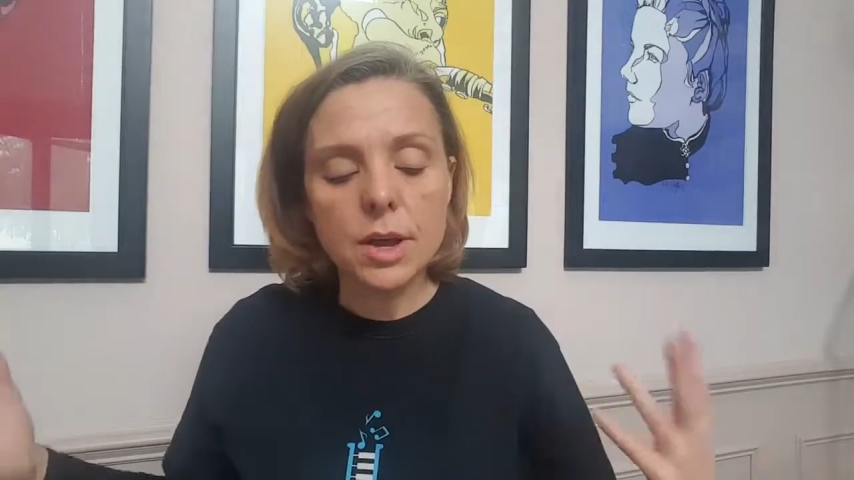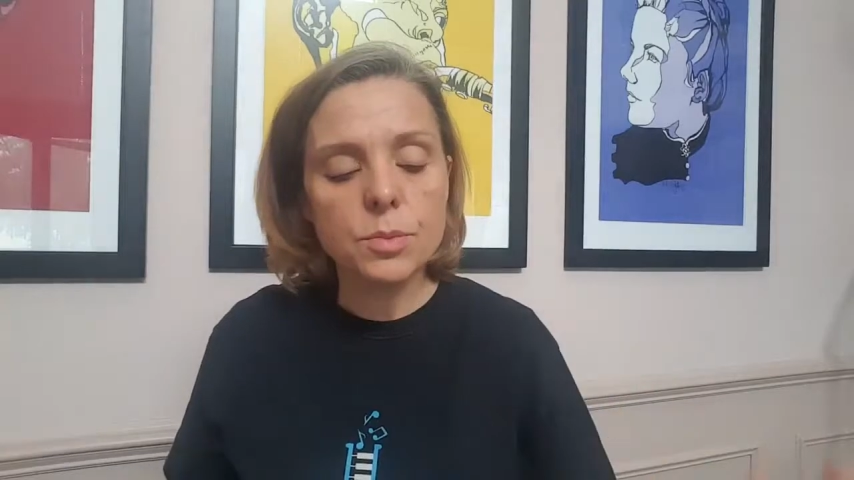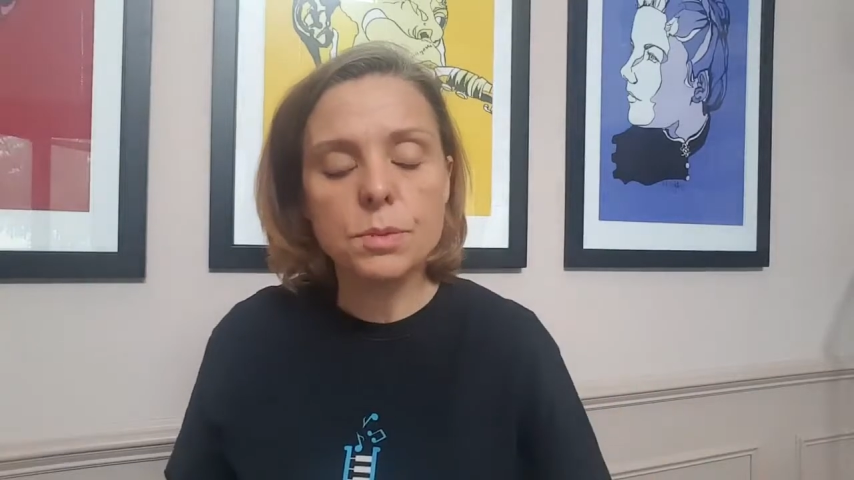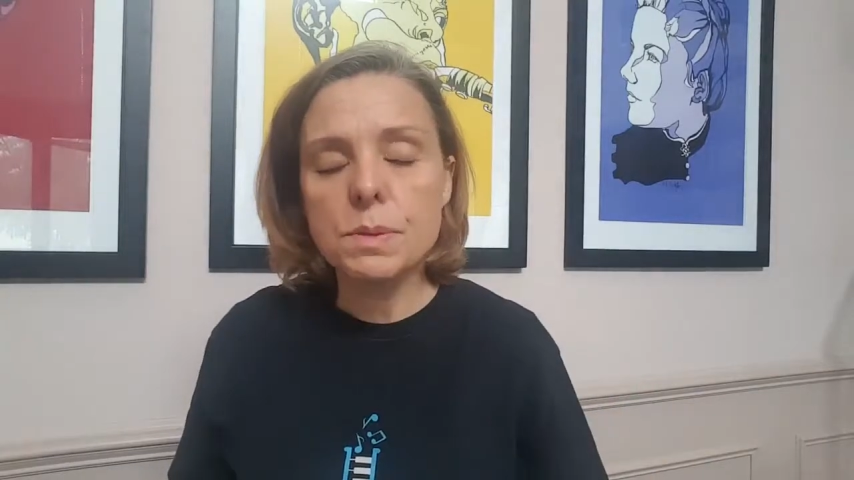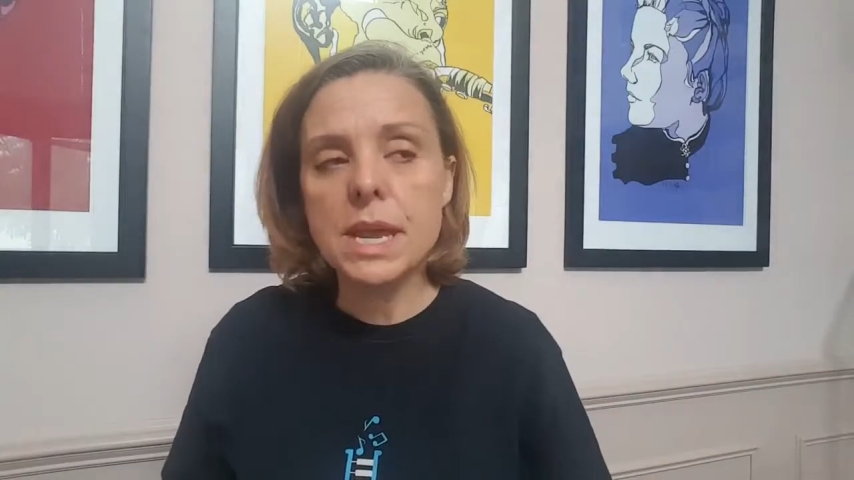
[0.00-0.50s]

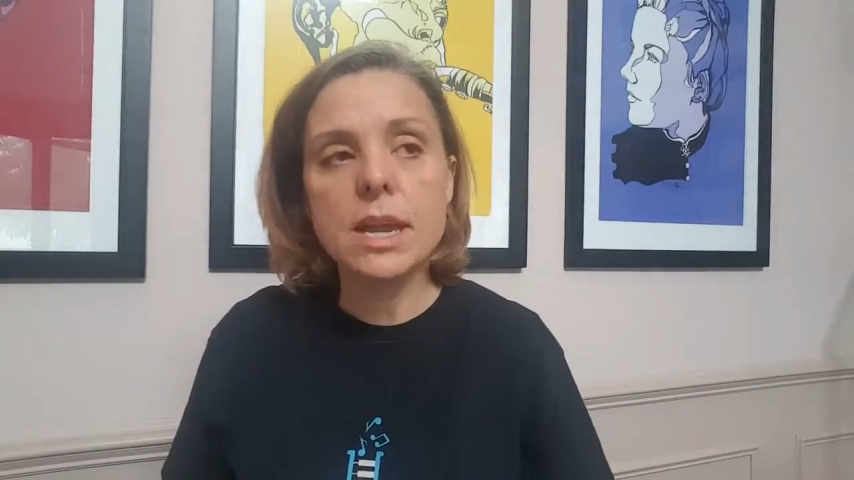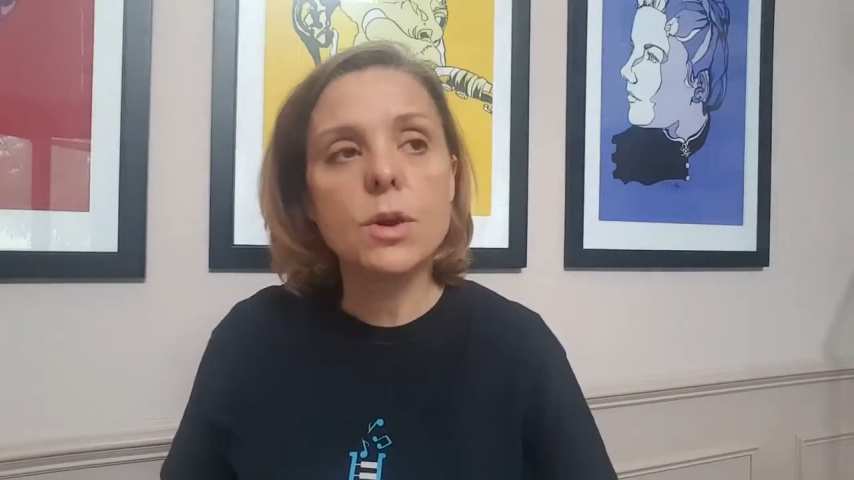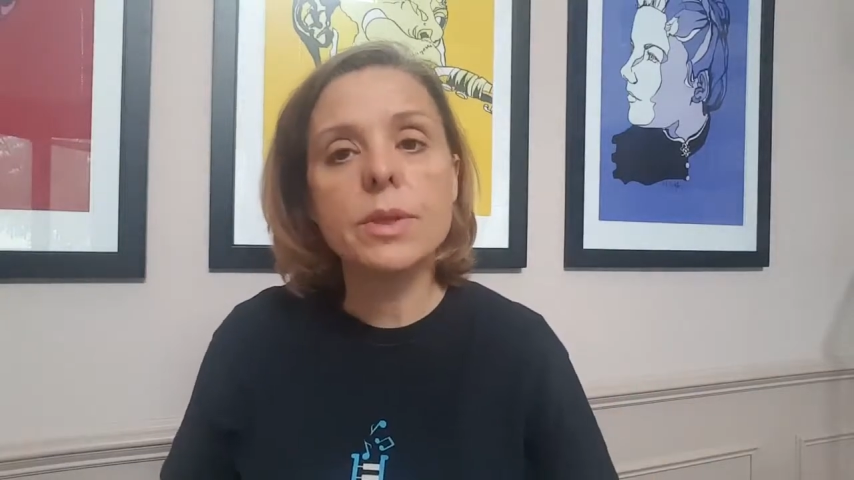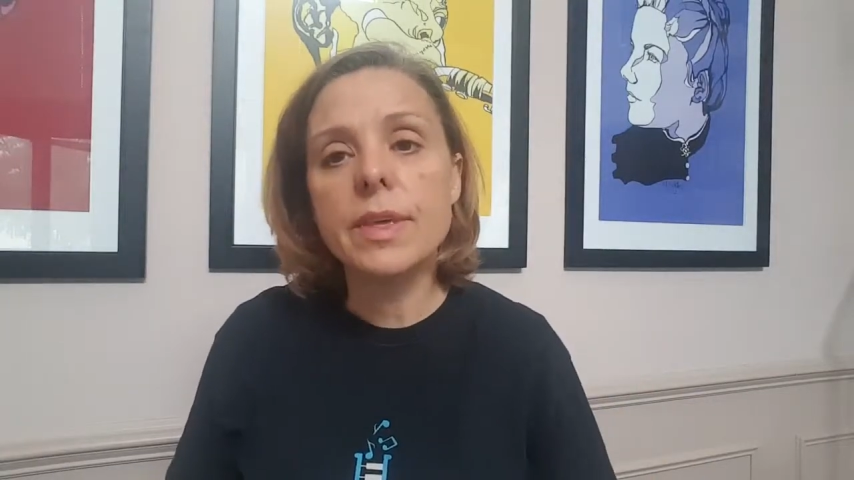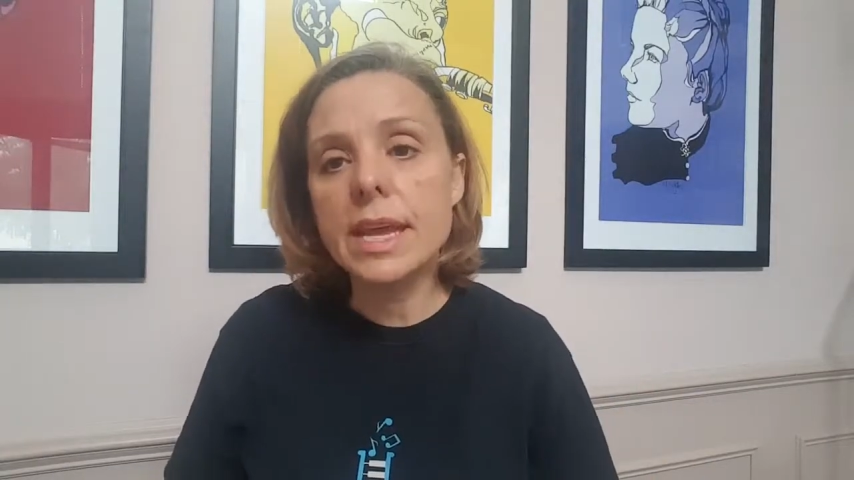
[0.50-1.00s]
with
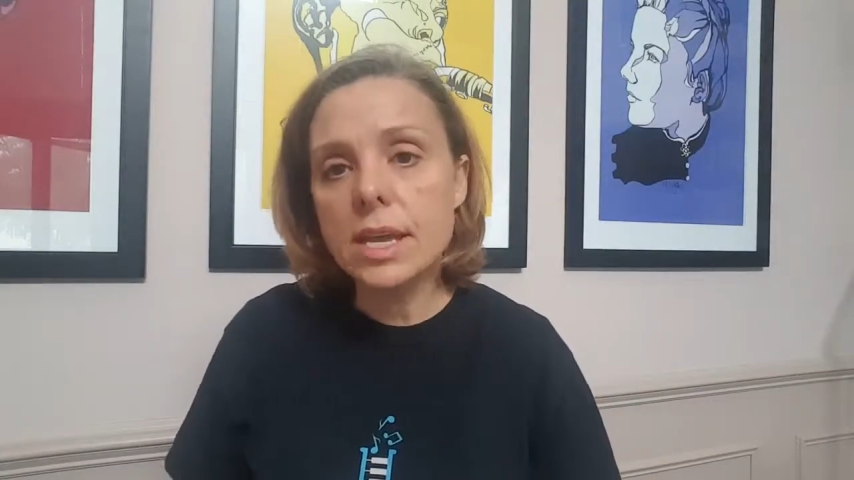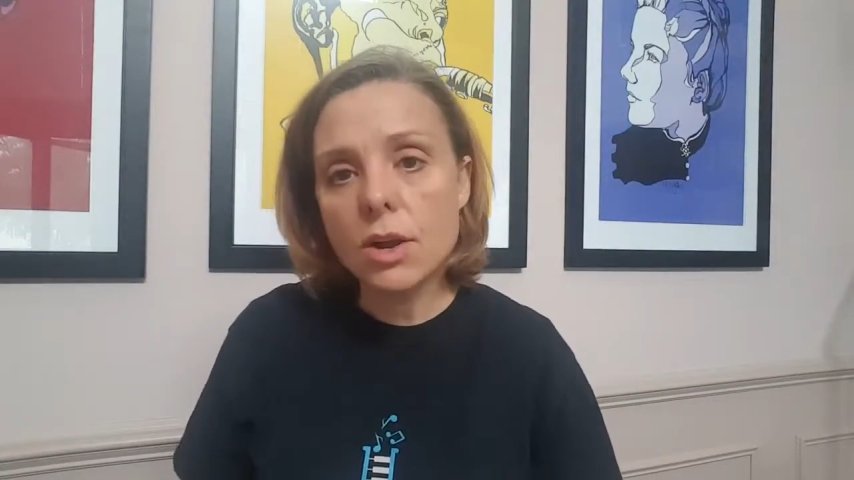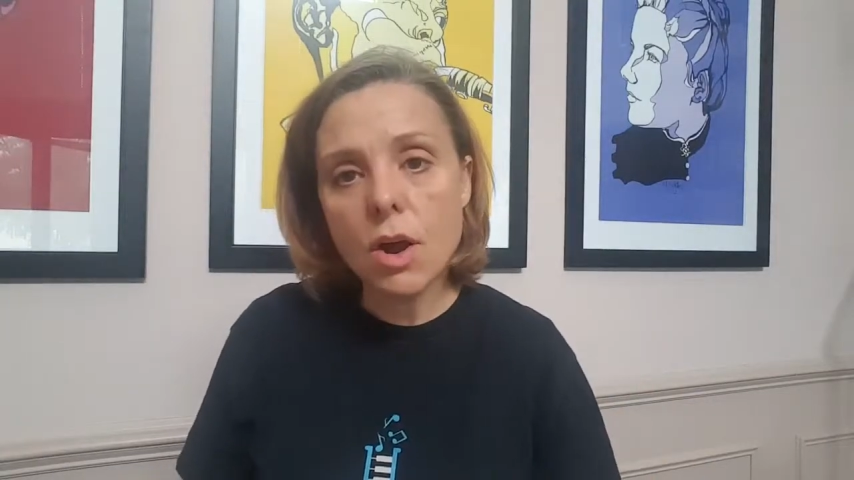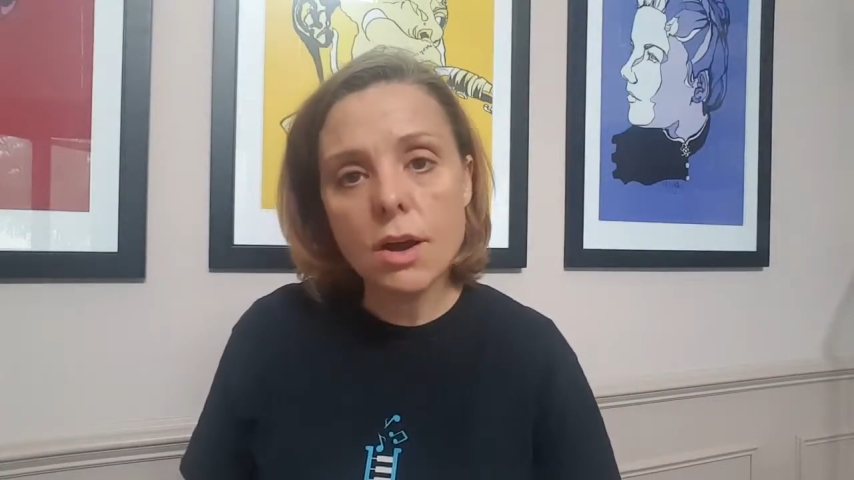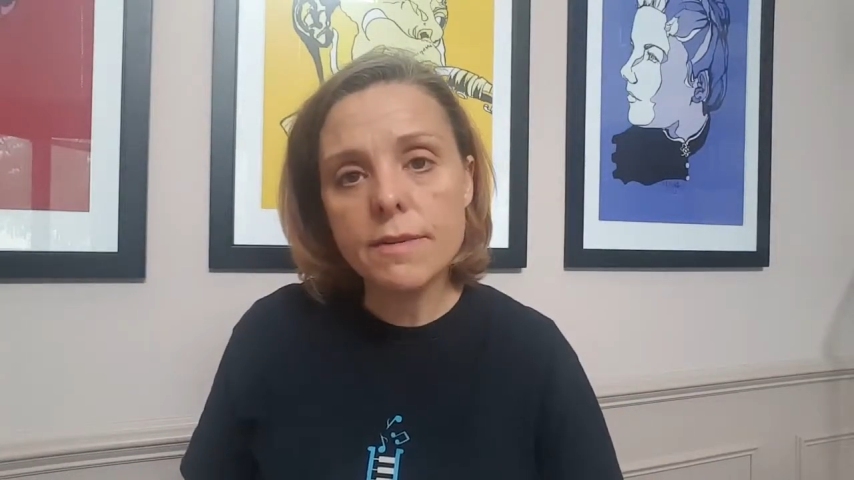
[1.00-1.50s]
piano and they can
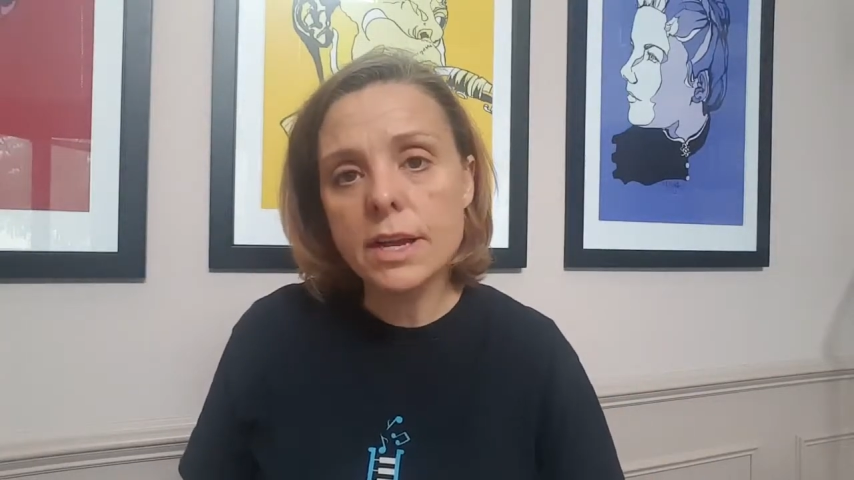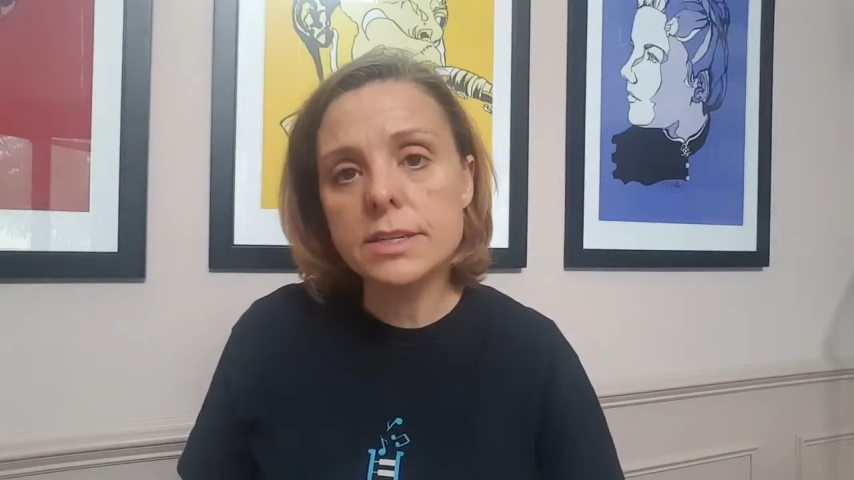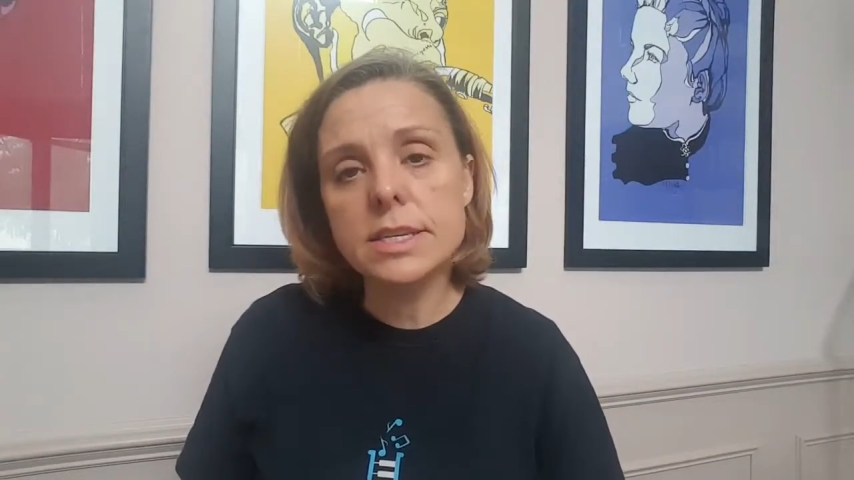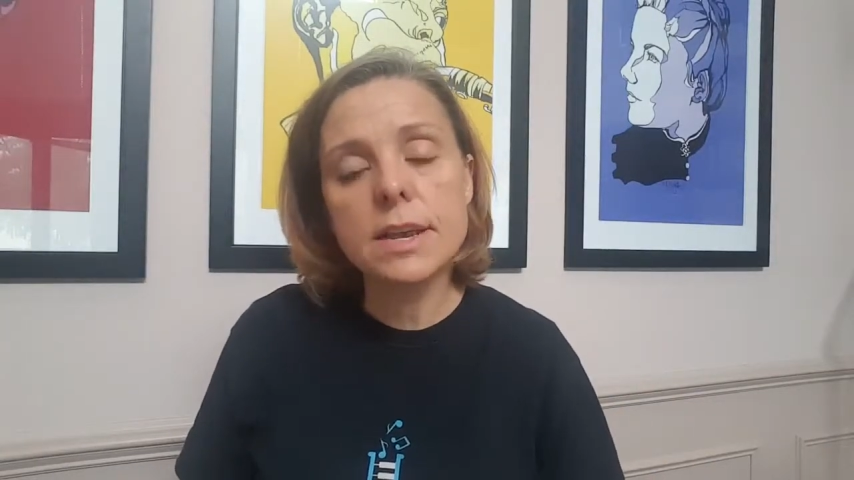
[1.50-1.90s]
carve out